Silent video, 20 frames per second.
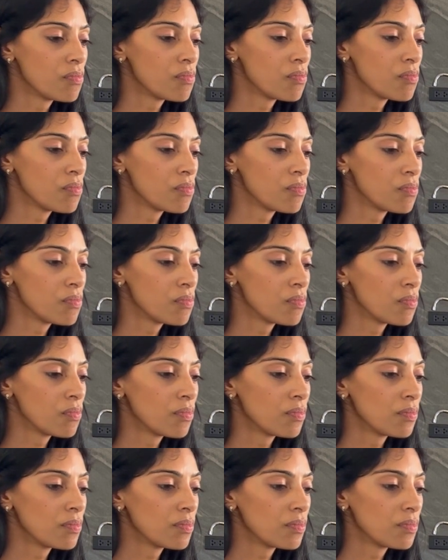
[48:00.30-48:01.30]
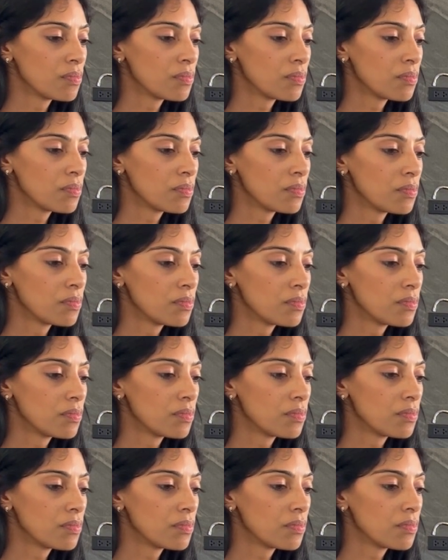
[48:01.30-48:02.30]

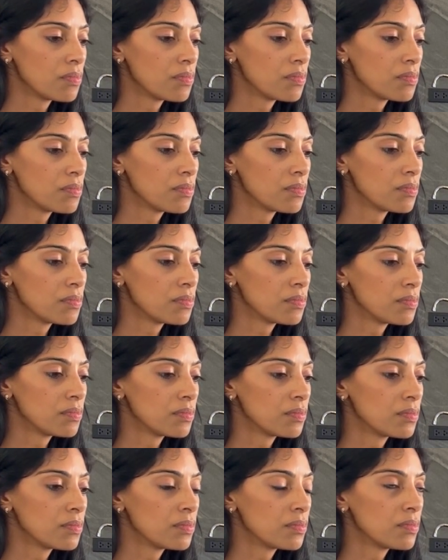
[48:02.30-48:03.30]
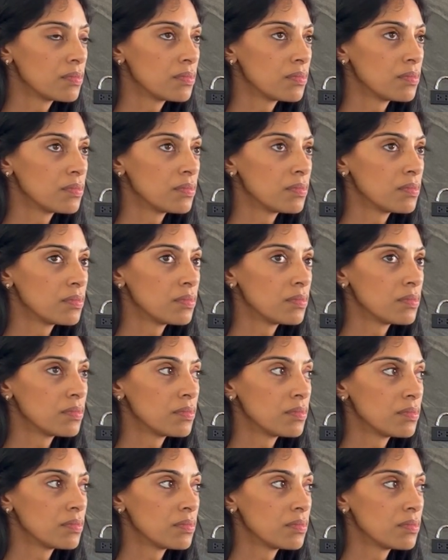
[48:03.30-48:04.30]

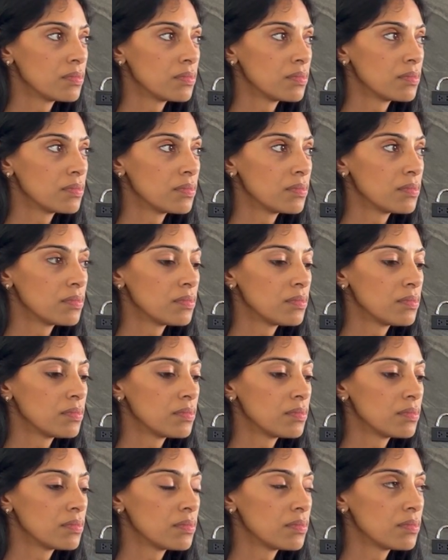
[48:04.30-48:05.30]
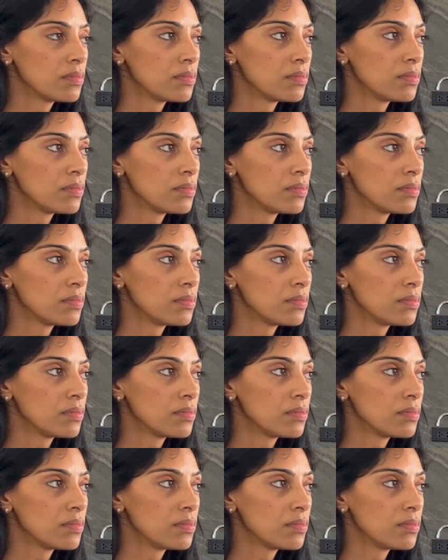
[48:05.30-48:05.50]
(silent)